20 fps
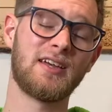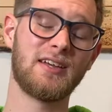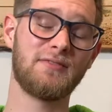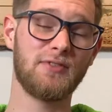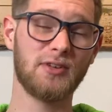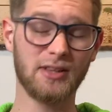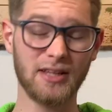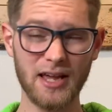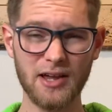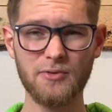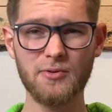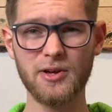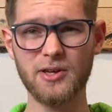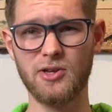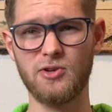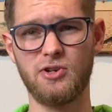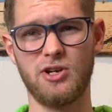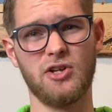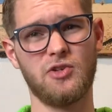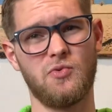If you like what
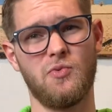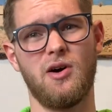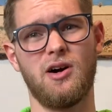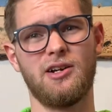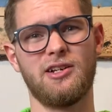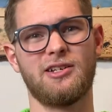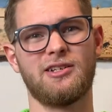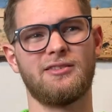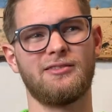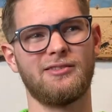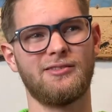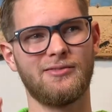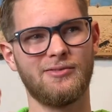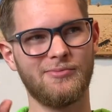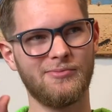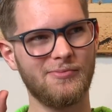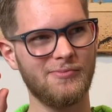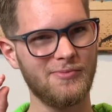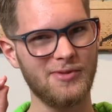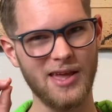you just watched,
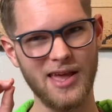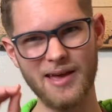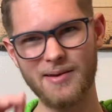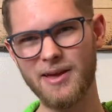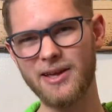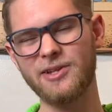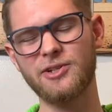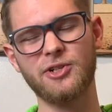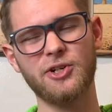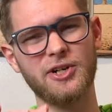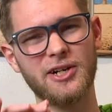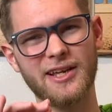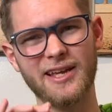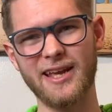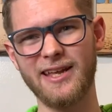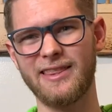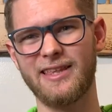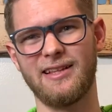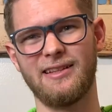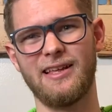make sure to
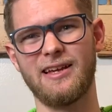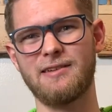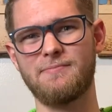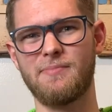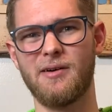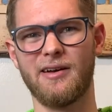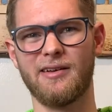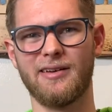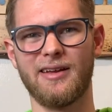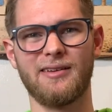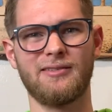hit that like button.